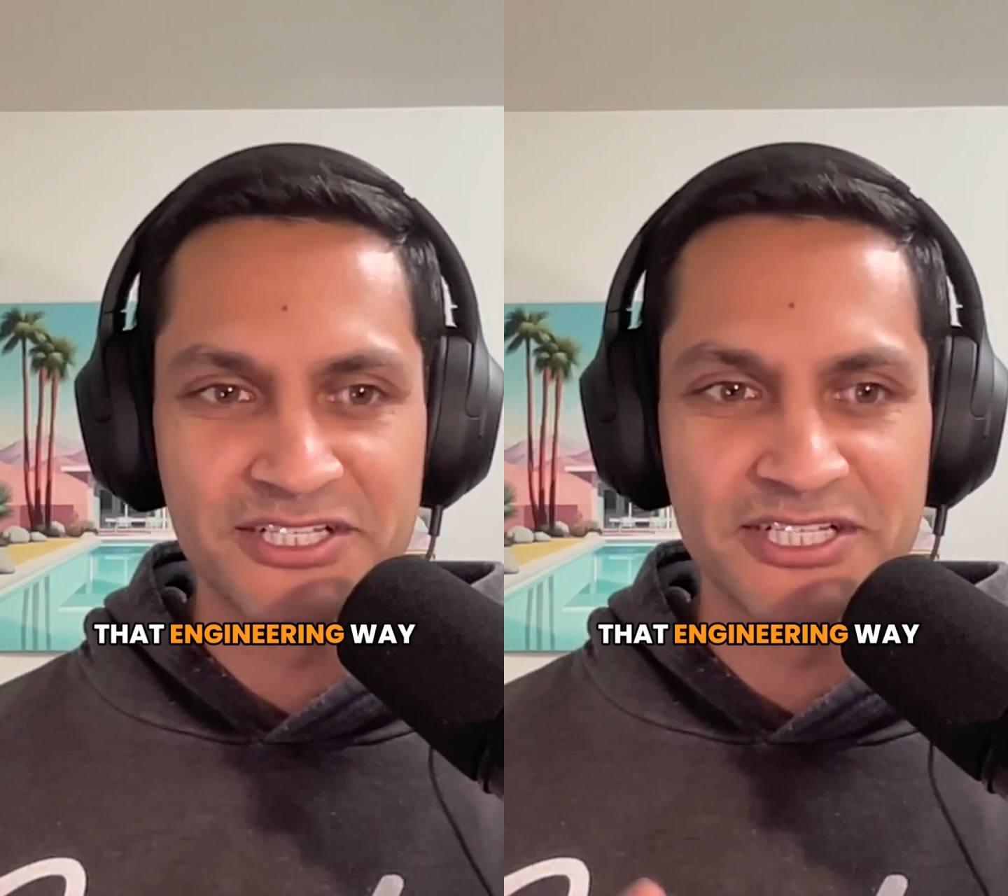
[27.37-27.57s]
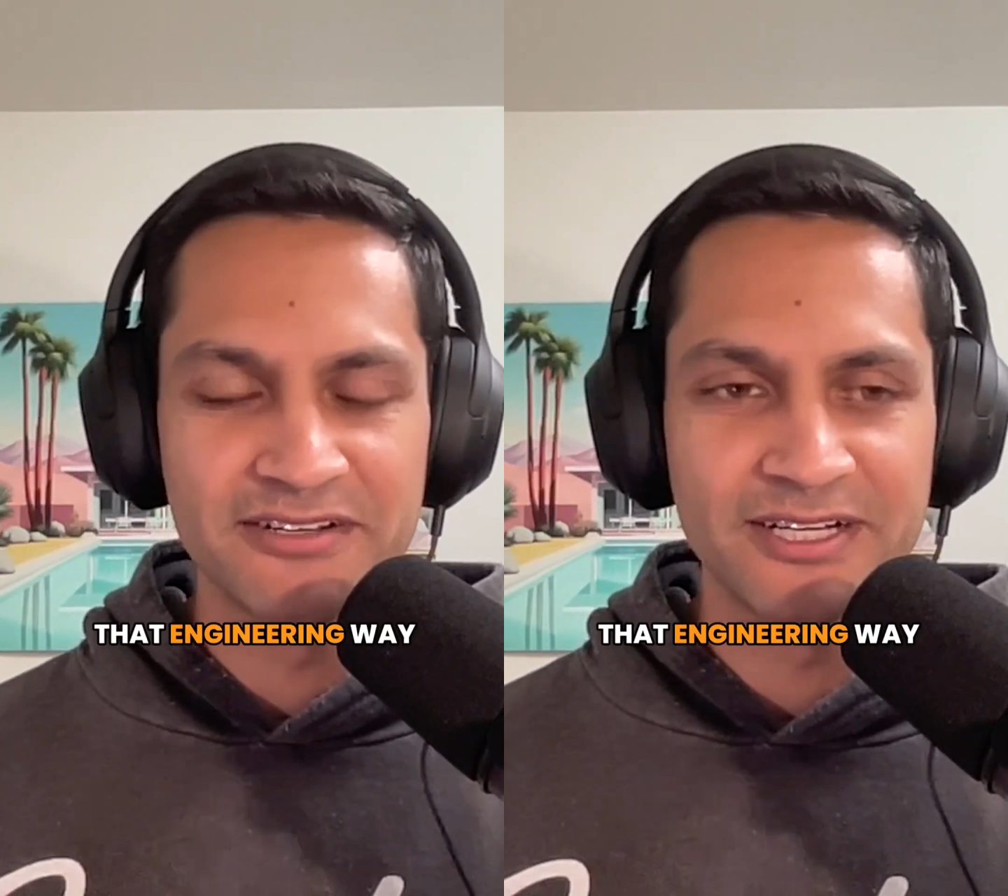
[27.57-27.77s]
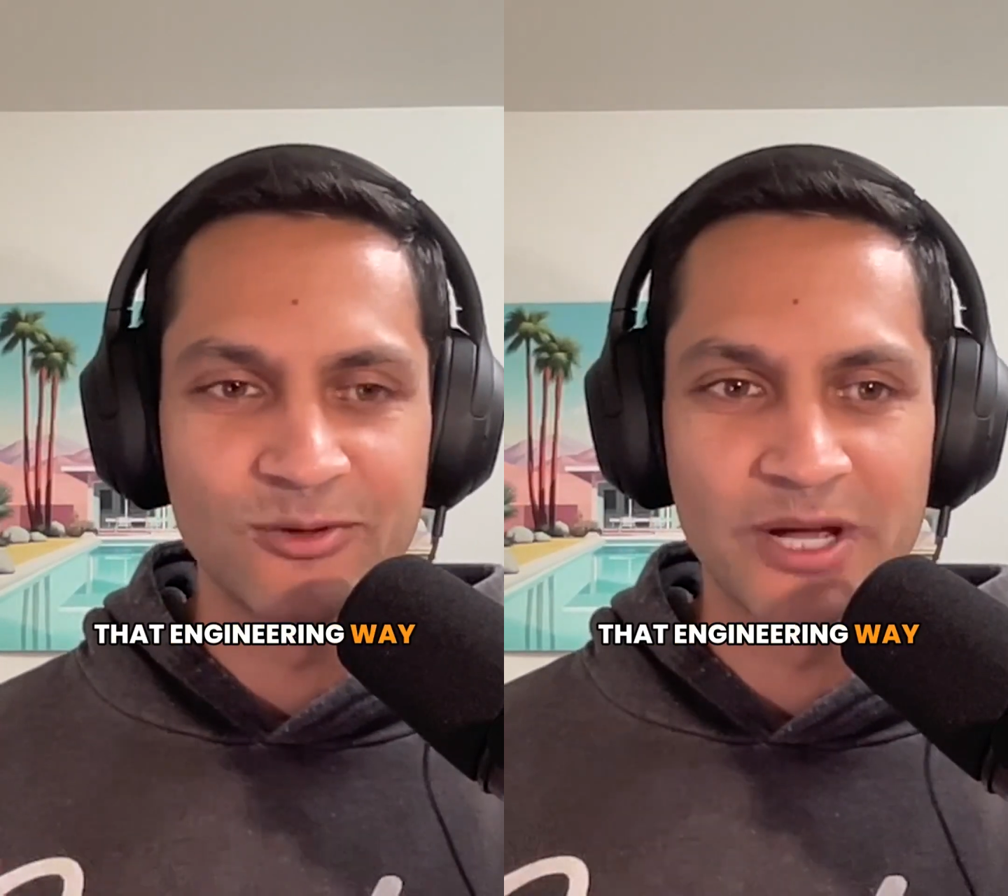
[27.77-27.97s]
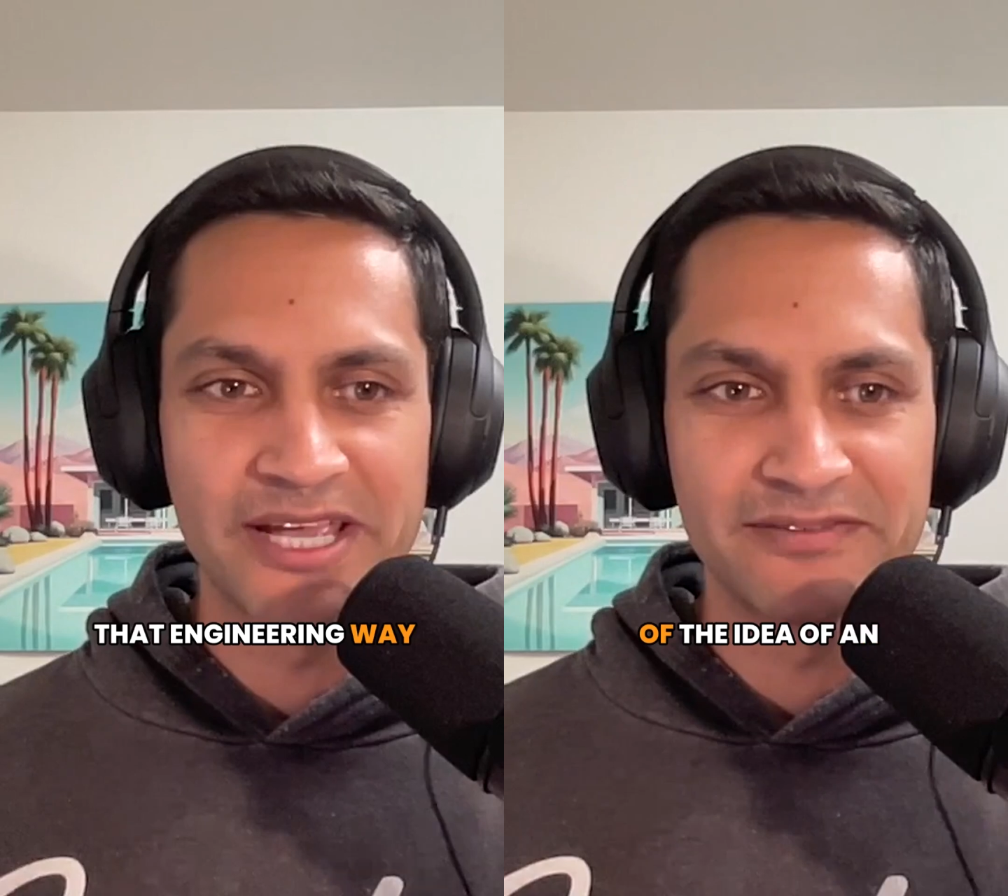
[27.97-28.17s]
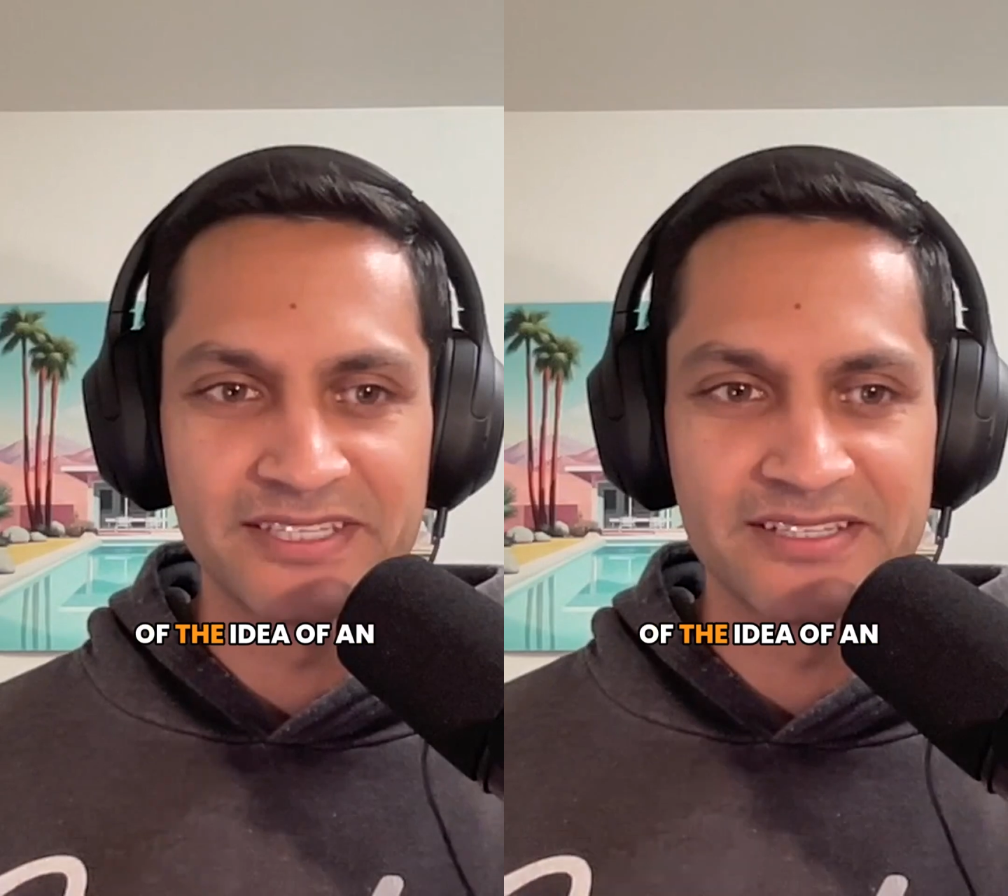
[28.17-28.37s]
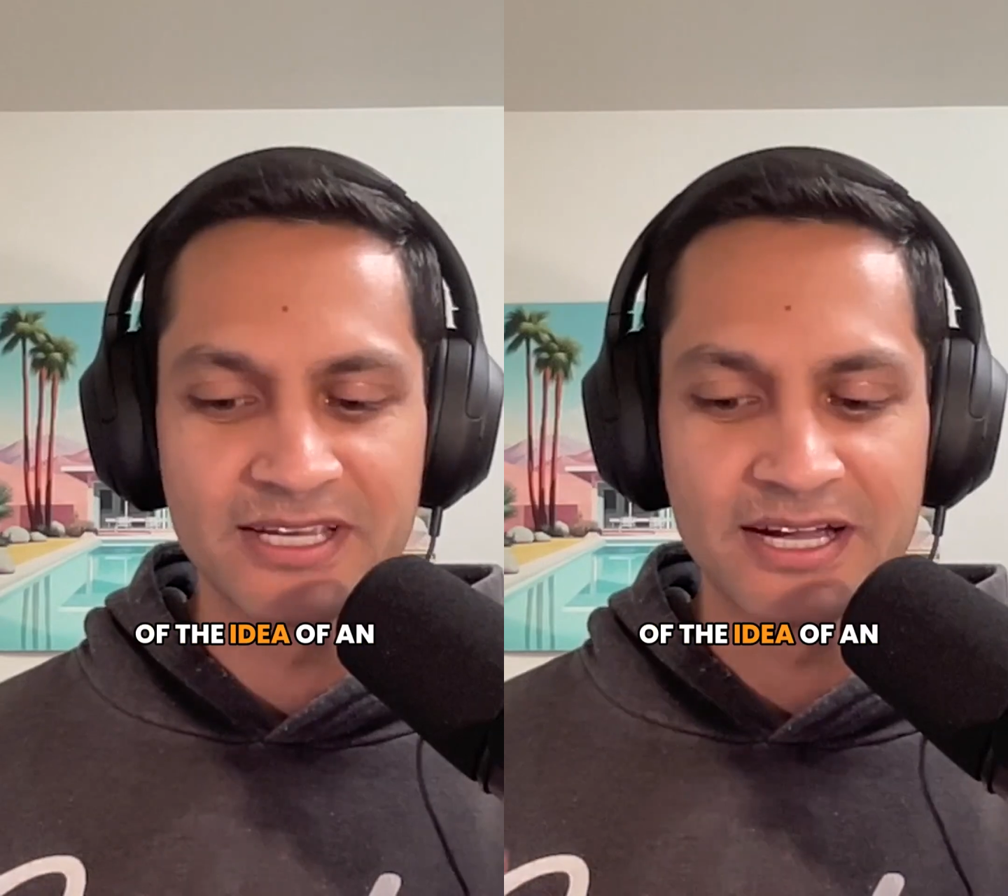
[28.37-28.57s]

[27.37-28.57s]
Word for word: engineering way of these,